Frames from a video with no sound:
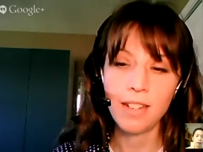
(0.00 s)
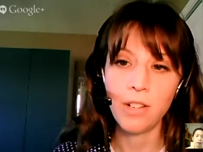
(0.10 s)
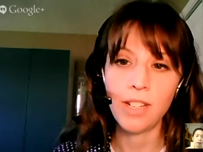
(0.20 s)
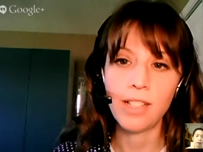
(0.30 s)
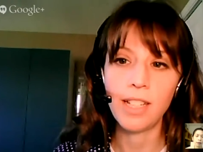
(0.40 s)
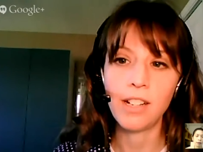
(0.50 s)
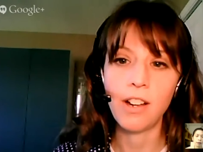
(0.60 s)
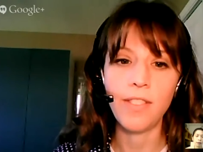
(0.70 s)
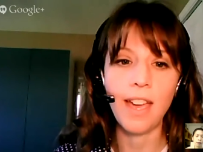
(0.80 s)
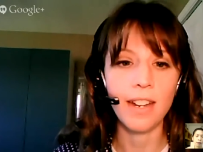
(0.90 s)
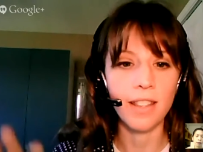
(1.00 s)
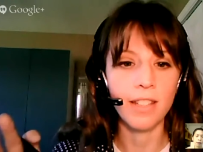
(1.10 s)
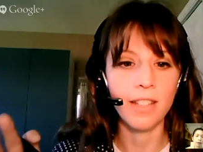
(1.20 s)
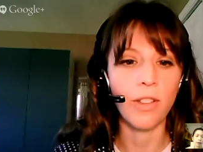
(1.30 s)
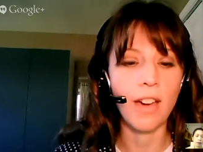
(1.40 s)
You can click on that, and
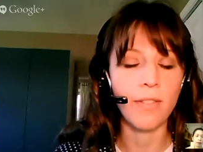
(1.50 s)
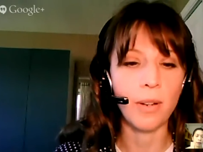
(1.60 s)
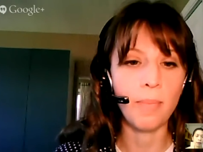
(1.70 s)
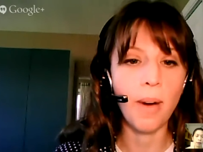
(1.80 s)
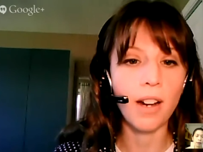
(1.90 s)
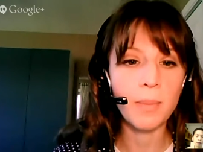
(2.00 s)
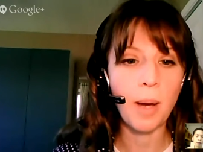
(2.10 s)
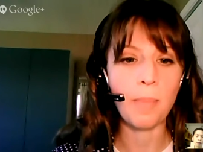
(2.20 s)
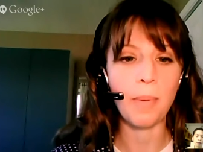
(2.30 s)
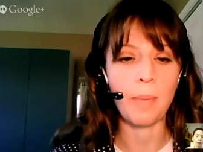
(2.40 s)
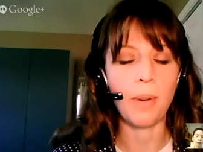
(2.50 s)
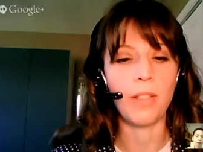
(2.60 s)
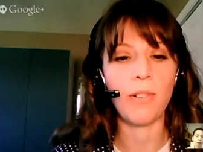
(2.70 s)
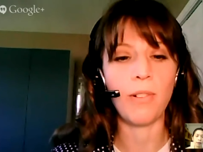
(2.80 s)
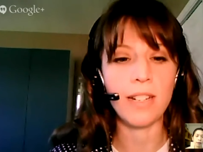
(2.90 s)
then you'll have a box pop up
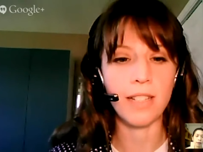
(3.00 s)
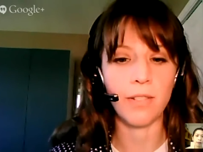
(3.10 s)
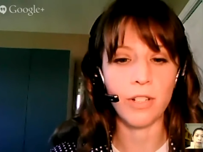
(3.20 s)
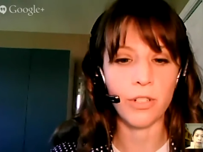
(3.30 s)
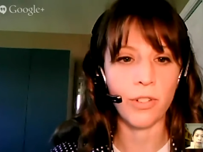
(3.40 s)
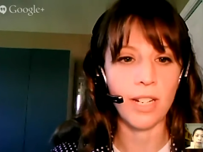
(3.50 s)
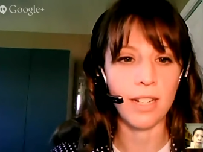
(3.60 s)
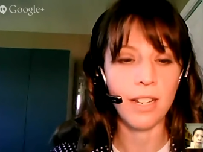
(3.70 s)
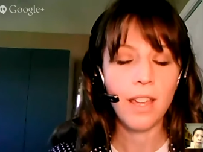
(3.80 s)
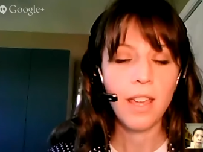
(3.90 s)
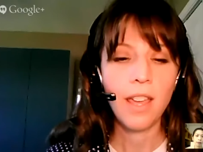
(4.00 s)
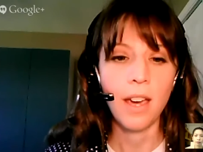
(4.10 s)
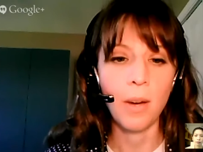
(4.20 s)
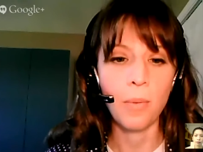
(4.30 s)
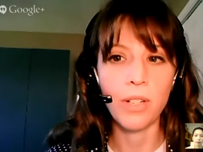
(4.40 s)
on the right side of your screen
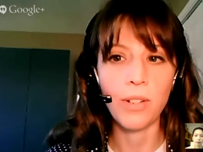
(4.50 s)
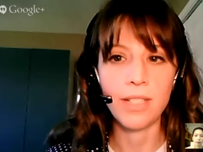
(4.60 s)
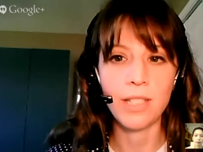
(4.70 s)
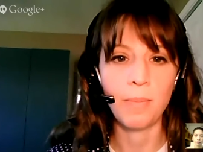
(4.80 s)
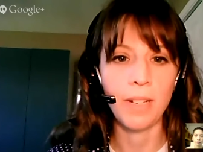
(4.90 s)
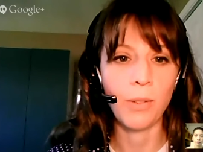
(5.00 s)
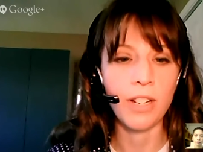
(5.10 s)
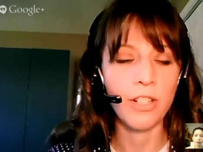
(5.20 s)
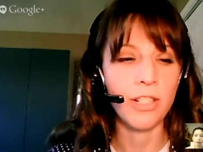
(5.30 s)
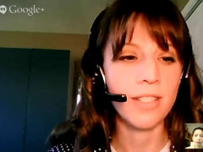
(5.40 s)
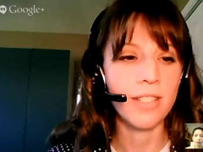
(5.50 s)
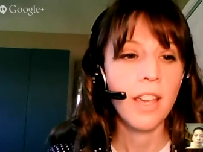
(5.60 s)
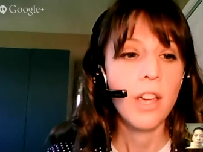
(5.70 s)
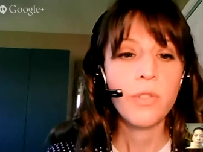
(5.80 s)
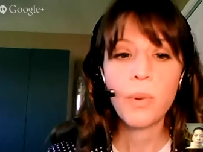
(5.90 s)
where you can submit questions.
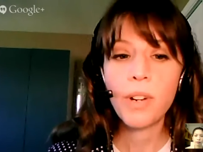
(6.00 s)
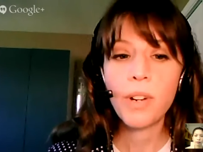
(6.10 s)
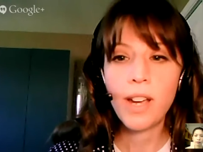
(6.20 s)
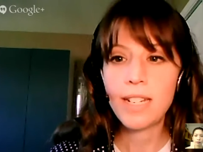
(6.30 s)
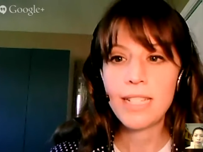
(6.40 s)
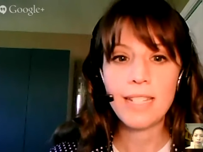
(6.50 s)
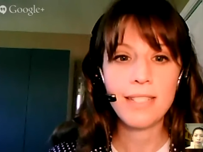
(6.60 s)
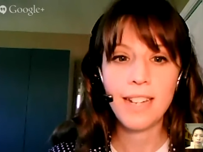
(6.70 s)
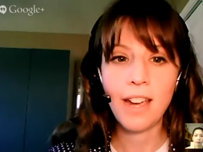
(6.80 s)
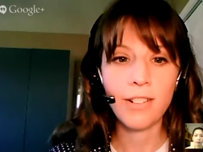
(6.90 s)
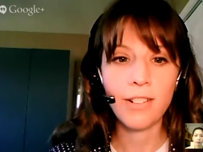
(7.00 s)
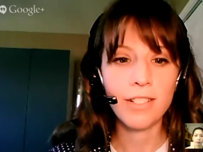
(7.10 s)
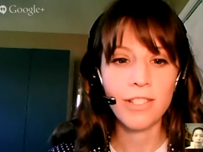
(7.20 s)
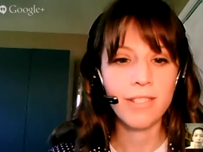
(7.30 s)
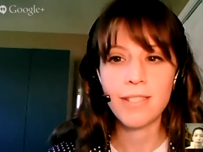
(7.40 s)
So if you want to go ahead and test it out,
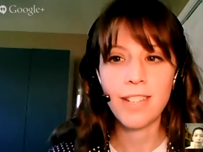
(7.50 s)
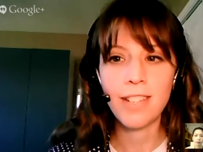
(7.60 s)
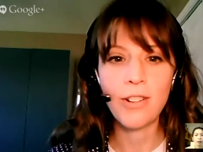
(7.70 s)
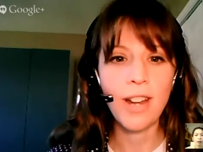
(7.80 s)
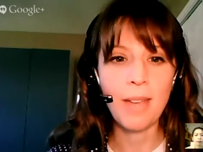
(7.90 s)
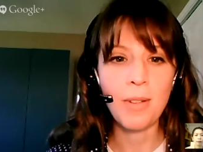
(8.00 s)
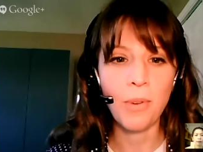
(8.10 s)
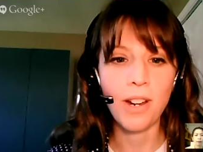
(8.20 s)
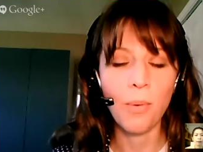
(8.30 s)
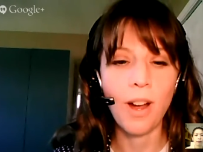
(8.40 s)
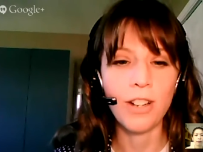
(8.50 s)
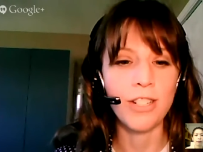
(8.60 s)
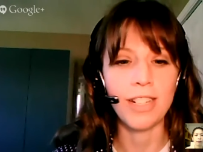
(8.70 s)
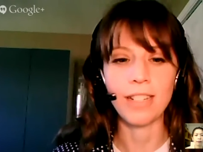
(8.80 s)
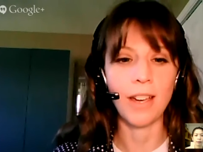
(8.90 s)
just send your name and where you're
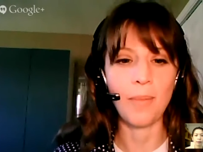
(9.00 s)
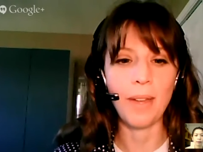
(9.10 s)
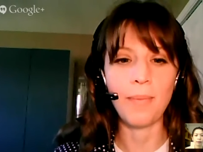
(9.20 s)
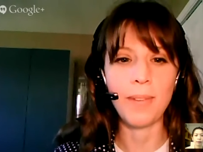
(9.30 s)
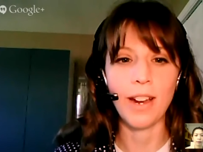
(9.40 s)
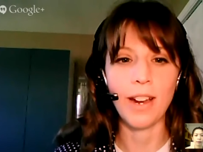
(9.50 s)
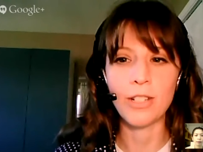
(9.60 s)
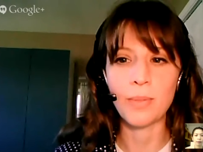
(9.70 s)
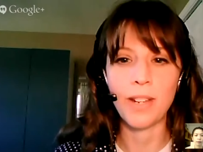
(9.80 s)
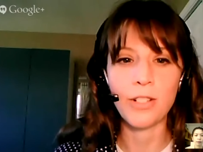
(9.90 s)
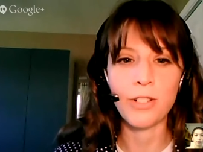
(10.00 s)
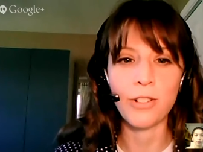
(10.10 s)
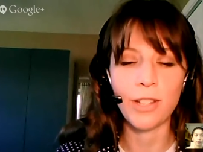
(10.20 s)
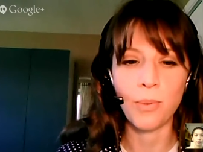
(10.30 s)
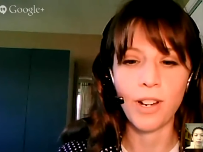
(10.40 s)
watching. That'd be great. Just make sure
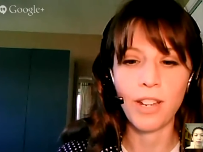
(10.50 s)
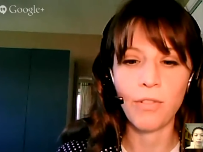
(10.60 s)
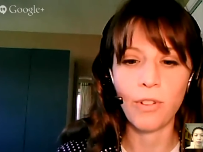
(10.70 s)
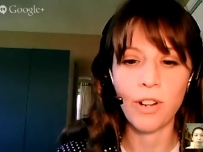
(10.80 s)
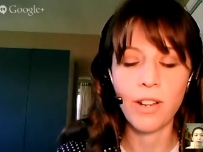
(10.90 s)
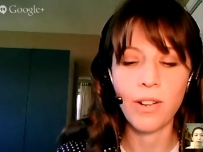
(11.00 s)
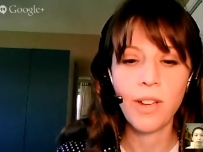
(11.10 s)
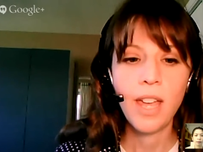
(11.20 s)
that's working for you.